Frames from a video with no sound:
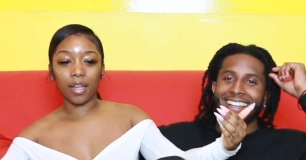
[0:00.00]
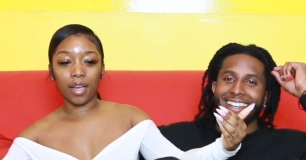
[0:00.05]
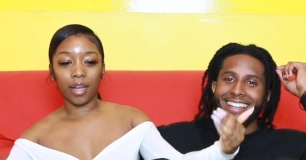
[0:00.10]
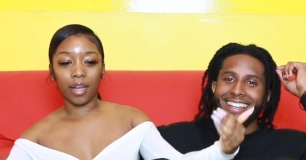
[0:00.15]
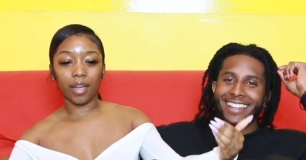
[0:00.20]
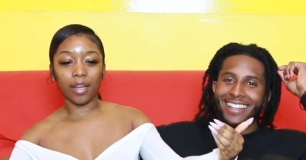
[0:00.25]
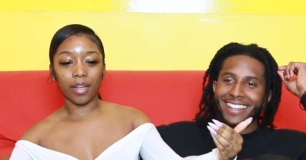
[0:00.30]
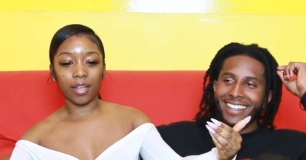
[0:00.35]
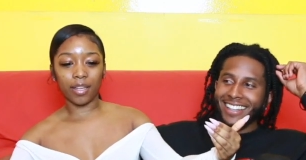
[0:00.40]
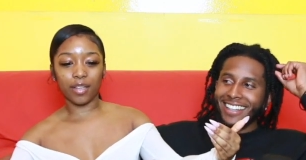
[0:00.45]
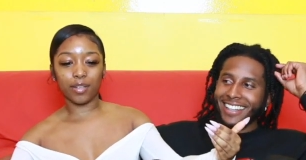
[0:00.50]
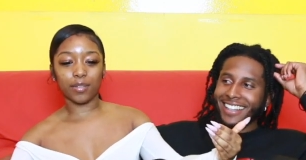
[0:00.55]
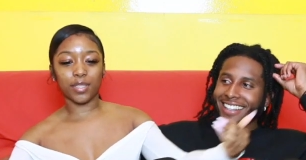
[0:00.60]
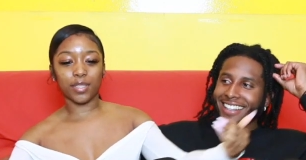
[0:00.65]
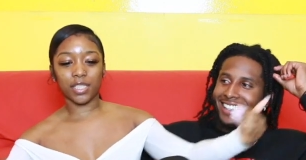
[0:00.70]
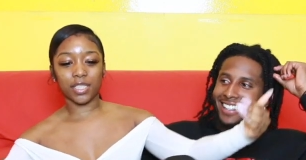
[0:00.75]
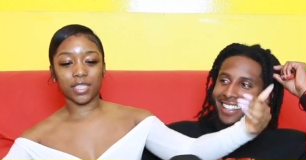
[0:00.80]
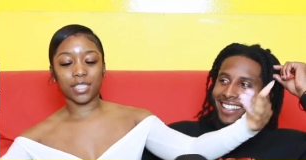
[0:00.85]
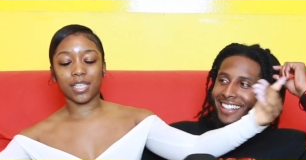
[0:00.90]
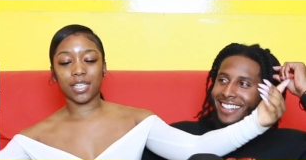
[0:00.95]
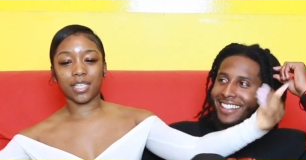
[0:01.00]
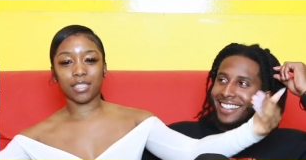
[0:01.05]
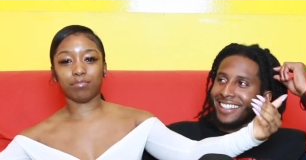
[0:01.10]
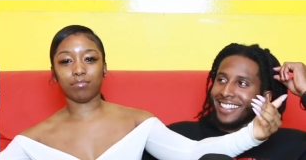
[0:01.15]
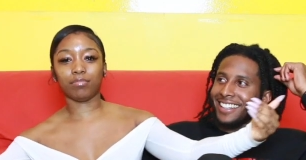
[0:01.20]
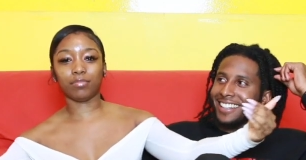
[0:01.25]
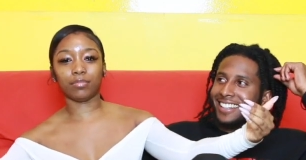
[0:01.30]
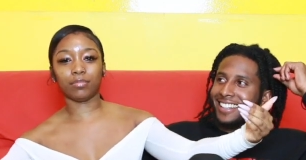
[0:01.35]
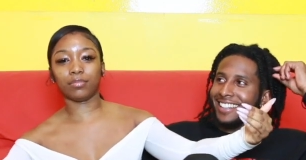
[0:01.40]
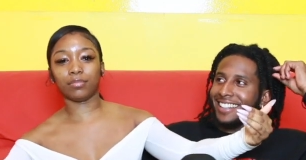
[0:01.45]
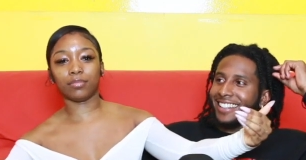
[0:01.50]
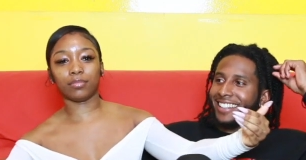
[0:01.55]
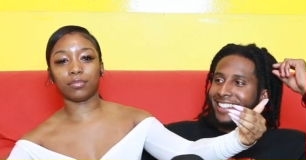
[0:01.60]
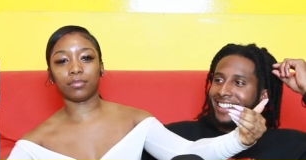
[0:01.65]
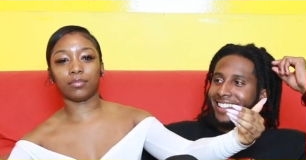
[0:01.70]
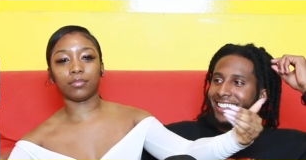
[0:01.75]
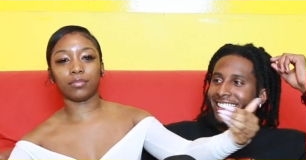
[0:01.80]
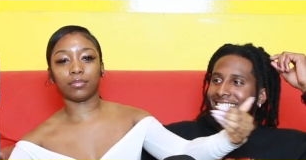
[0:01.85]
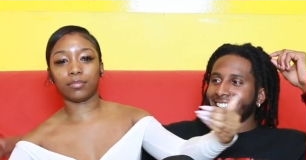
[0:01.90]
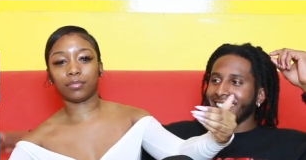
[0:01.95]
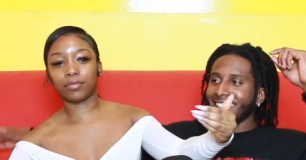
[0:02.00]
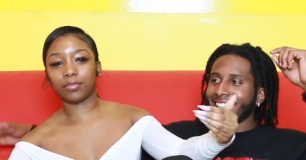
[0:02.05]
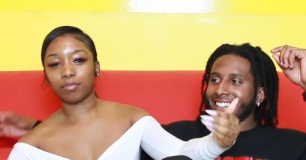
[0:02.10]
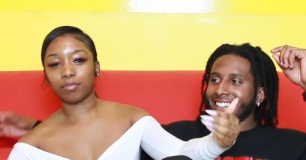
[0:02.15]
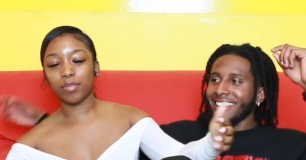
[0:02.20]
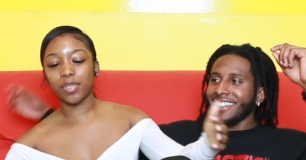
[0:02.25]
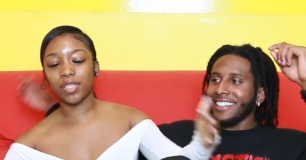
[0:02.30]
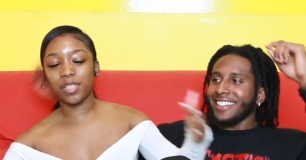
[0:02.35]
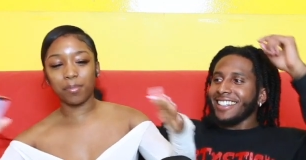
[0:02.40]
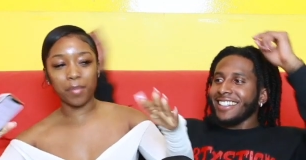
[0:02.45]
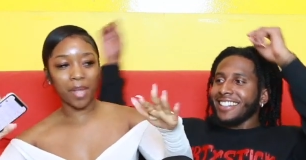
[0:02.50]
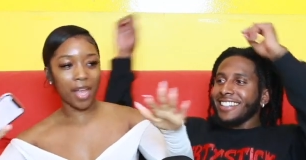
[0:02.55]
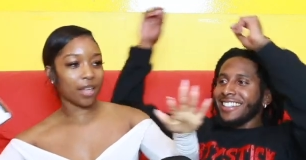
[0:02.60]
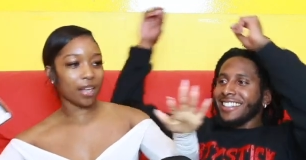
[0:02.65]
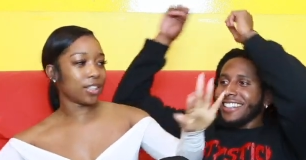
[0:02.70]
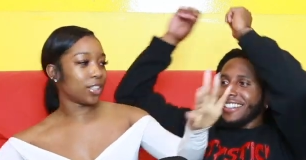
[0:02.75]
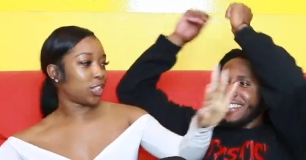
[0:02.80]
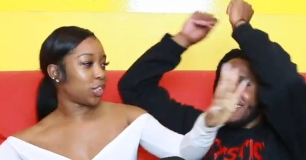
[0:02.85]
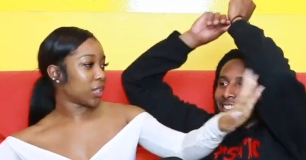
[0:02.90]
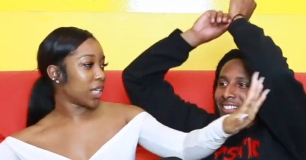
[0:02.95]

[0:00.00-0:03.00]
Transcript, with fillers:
Speaker 1: like it was just like, mm. yeah. but the magnet's